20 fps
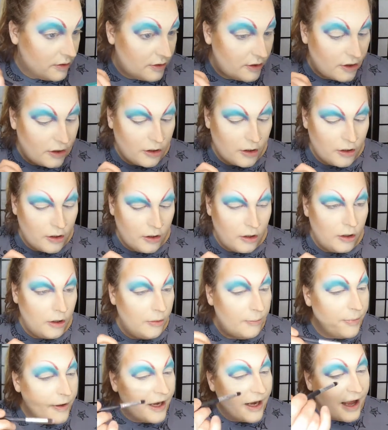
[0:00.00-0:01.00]
the
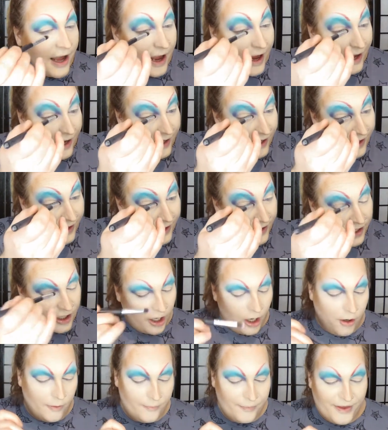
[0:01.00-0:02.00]
girl, but I
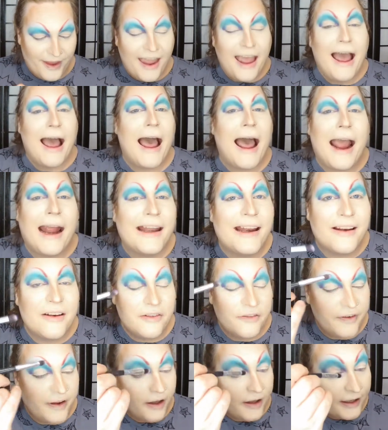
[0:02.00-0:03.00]

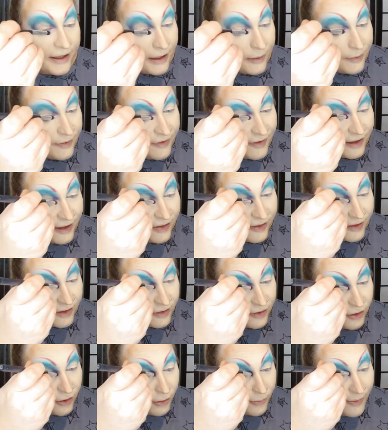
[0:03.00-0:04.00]
didn't feel like it was
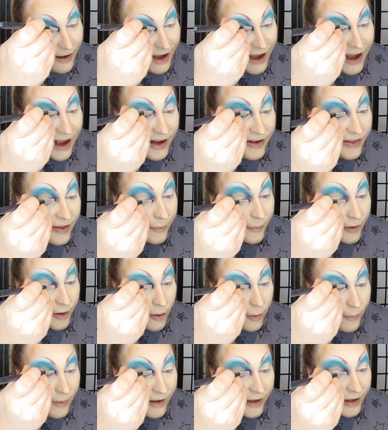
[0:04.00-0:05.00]
anything too bad. They were
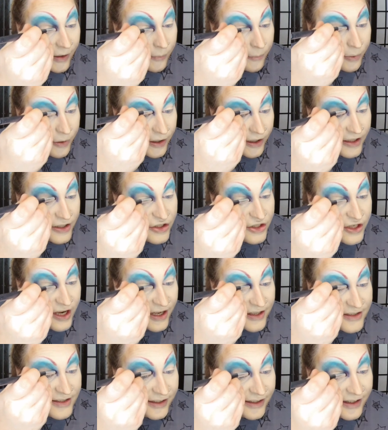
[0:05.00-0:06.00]
going in pretty
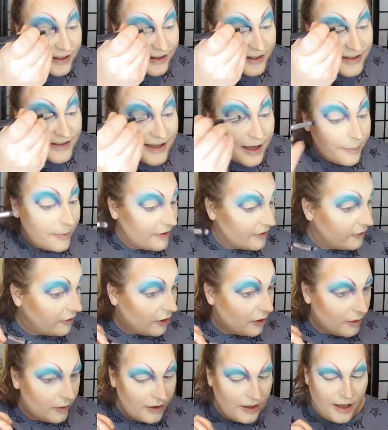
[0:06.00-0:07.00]
gently this
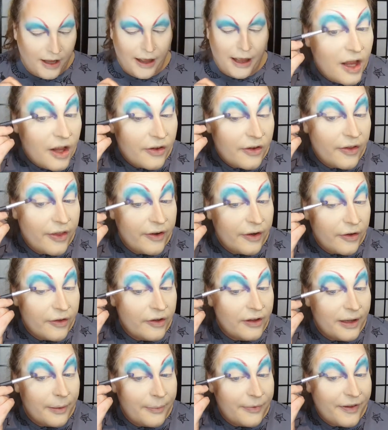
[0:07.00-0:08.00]
episode. So they do
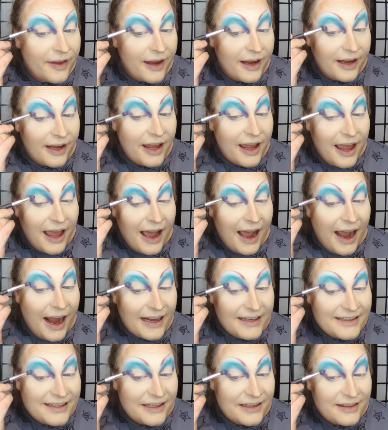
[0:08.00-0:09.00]
their lip sync.
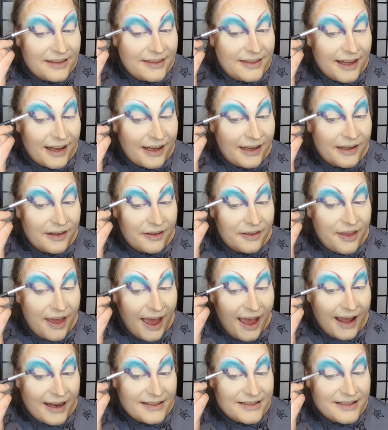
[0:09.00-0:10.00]
I did think
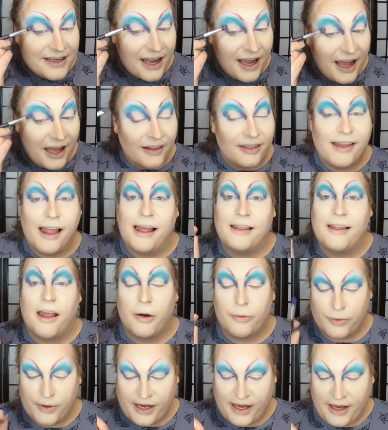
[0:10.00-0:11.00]
that
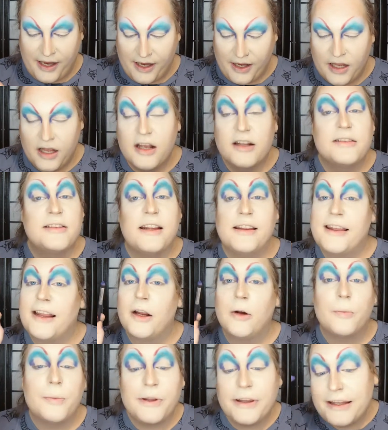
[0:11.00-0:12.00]
Lala Ri did like
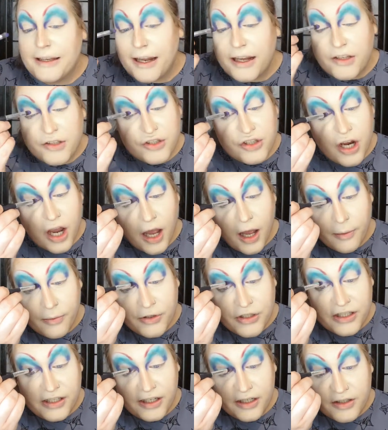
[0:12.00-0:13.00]
a really nice job.
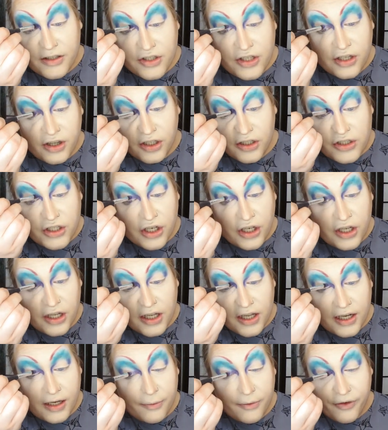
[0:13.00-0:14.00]
She looked
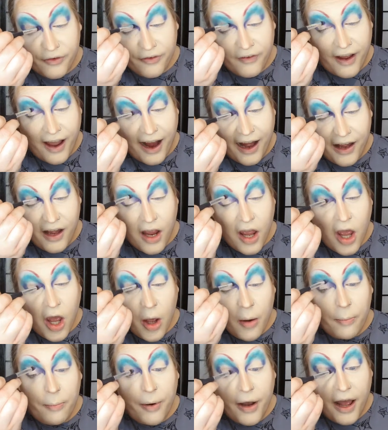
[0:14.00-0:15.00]
good. It was fine.
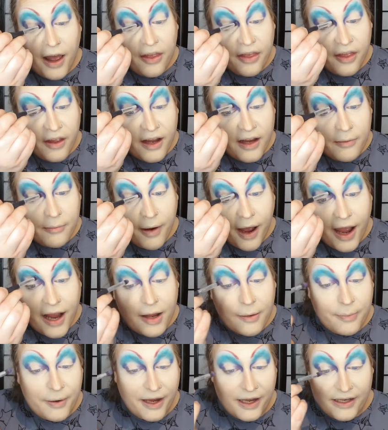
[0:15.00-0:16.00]
But in my
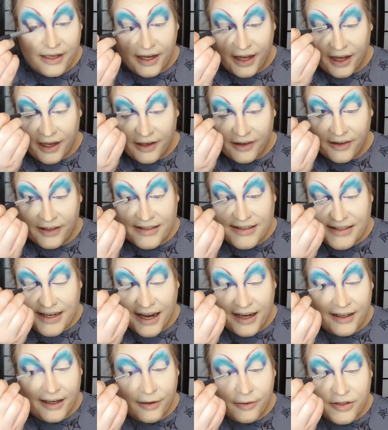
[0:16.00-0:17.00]
opinion, the
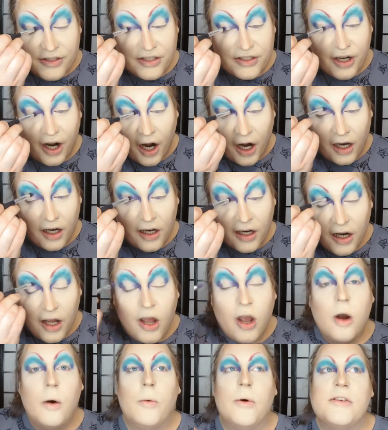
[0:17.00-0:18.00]
standout star
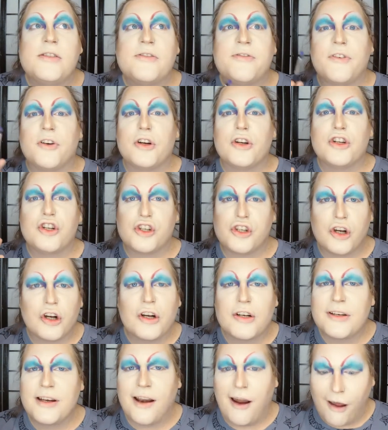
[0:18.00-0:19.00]
was for
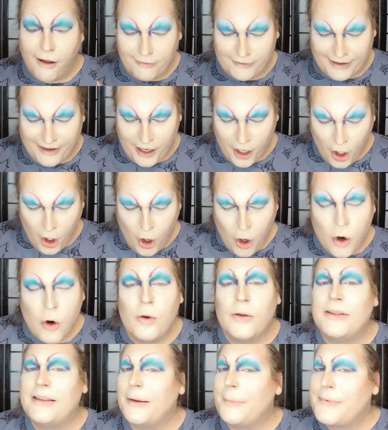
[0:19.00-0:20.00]
sure Denali,
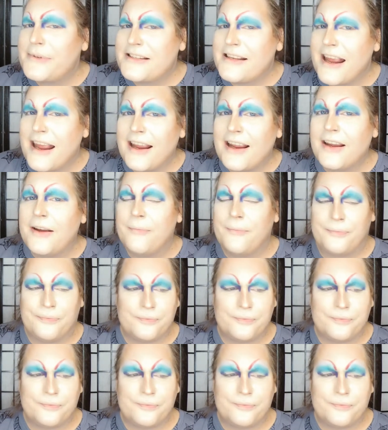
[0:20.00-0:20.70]
who lip sync,